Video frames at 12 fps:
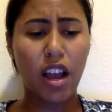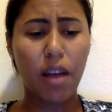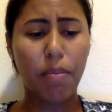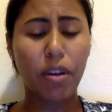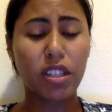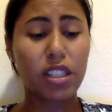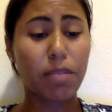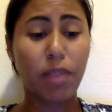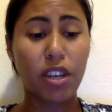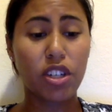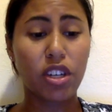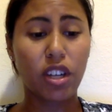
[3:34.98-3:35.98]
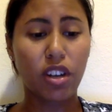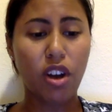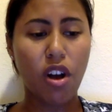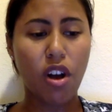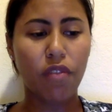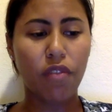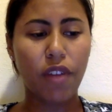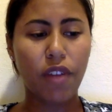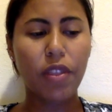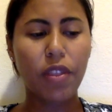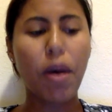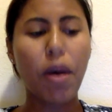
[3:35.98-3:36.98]
participation in golf.
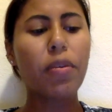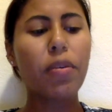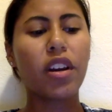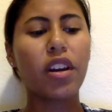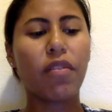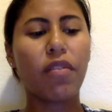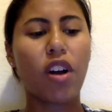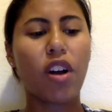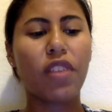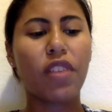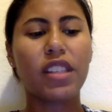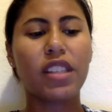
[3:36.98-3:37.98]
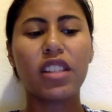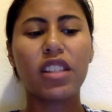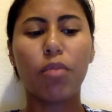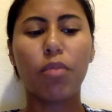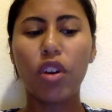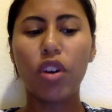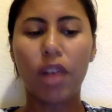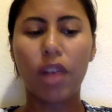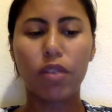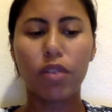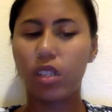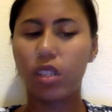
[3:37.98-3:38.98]
The popularity of golf has led to more golfers
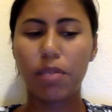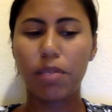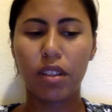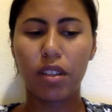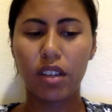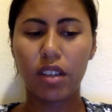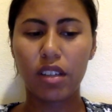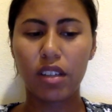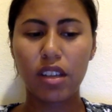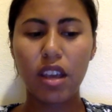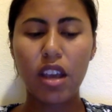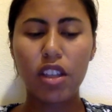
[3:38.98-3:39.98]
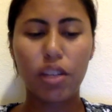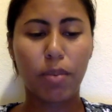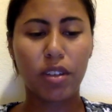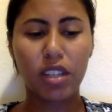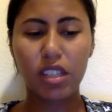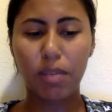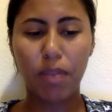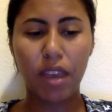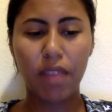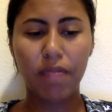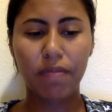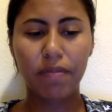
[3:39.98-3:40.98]
with disabilities to participate.
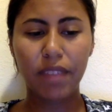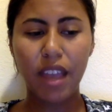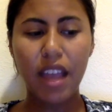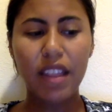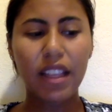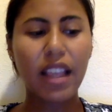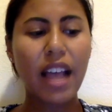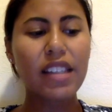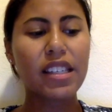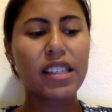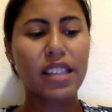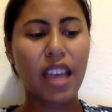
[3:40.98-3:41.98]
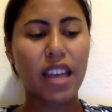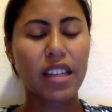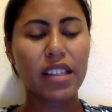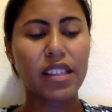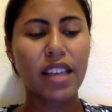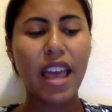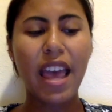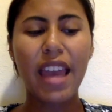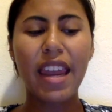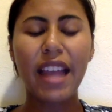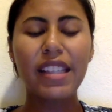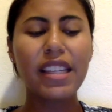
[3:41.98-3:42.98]
The last is tennis. In
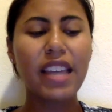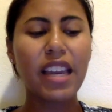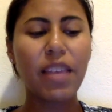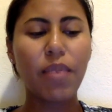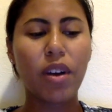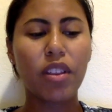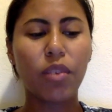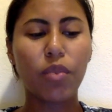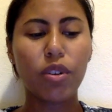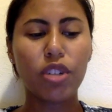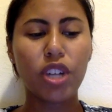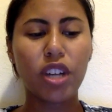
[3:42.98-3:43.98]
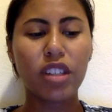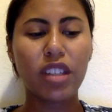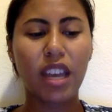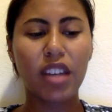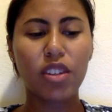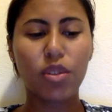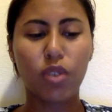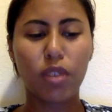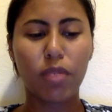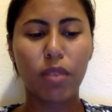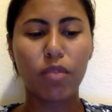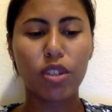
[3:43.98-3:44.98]
1981, the wheelchair tennis
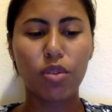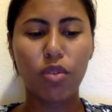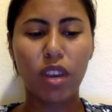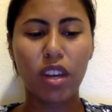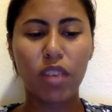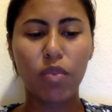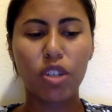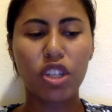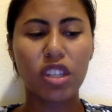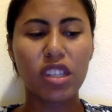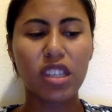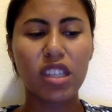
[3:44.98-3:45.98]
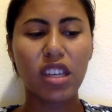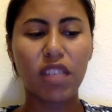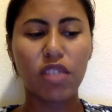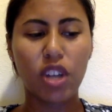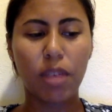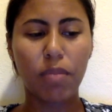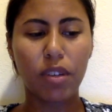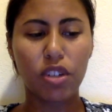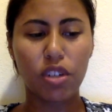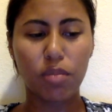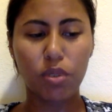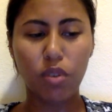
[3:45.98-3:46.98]
tournament was created, which consisted of
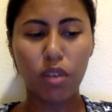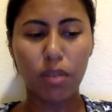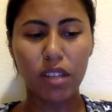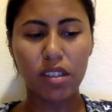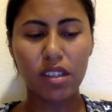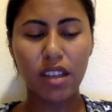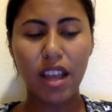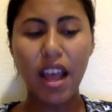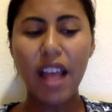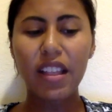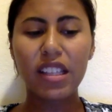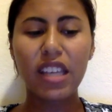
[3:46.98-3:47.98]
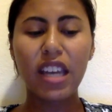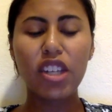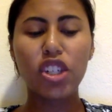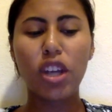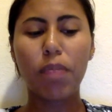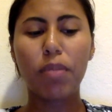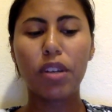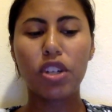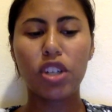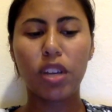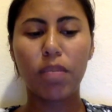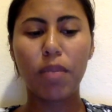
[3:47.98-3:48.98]
championship tournaments. The tennis
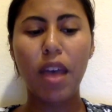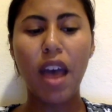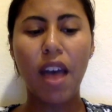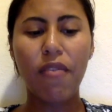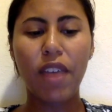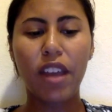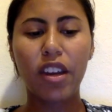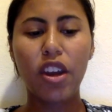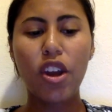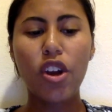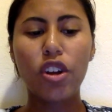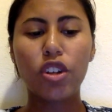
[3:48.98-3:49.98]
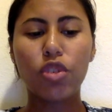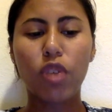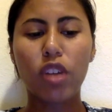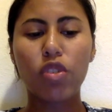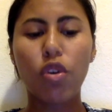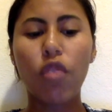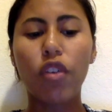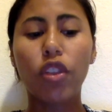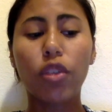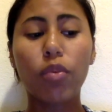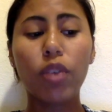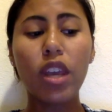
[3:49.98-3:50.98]
championship event draws over
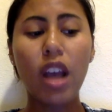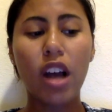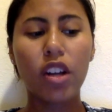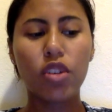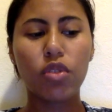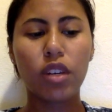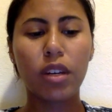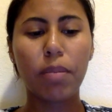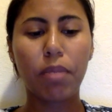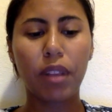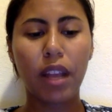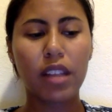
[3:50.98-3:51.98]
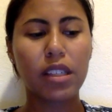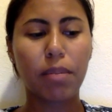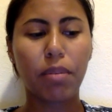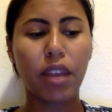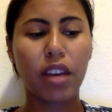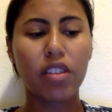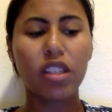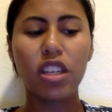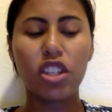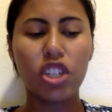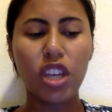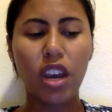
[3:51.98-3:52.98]
300 plus players
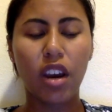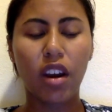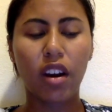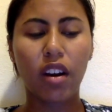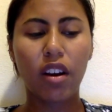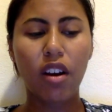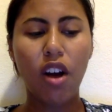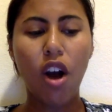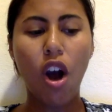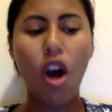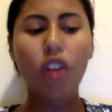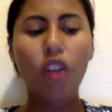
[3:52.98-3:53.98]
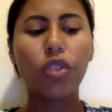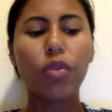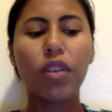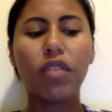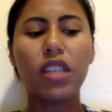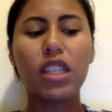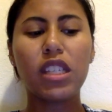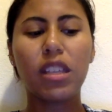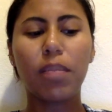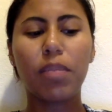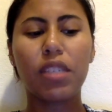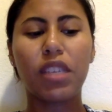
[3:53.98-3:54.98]
each year. All three of these
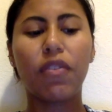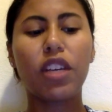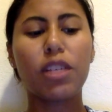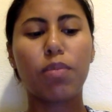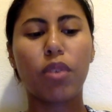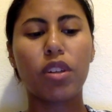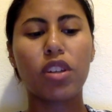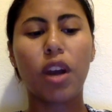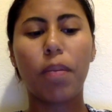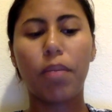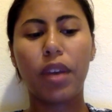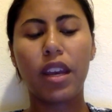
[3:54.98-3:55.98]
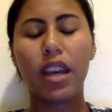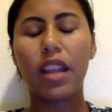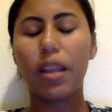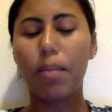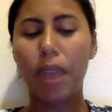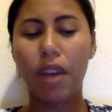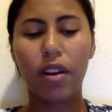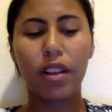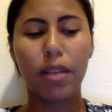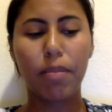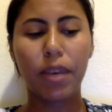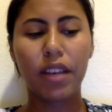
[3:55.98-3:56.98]
specific sports are played in the
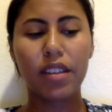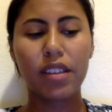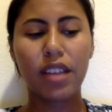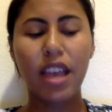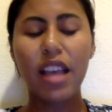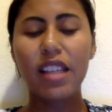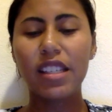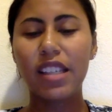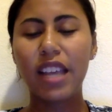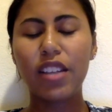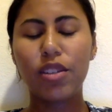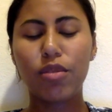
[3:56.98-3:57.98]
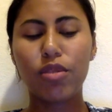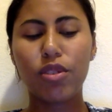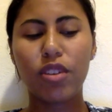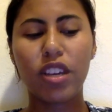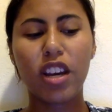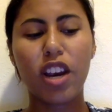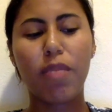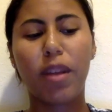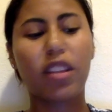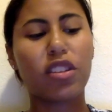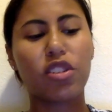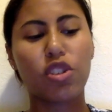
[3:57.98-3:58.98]
Paralympics. Stay tuned so you can hear about the
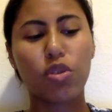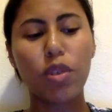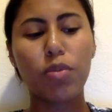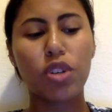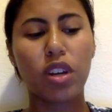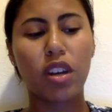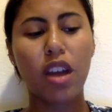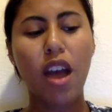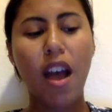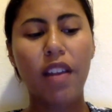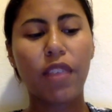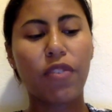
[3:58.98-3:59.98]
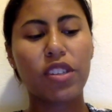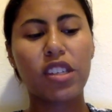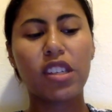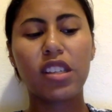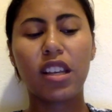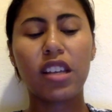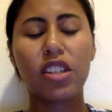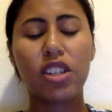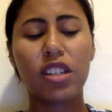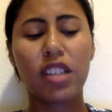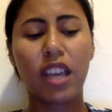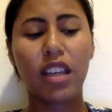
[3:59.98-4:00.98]
description of the facilitation
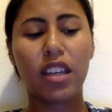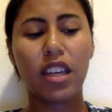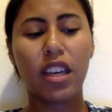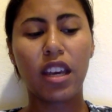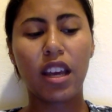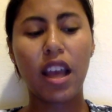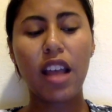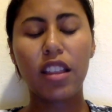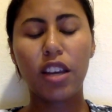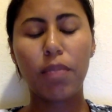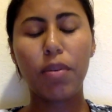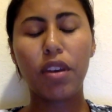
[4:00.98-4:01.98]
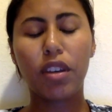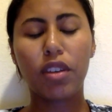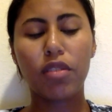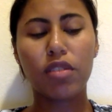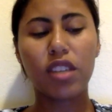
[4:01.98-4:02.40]
technique, therapeutic use of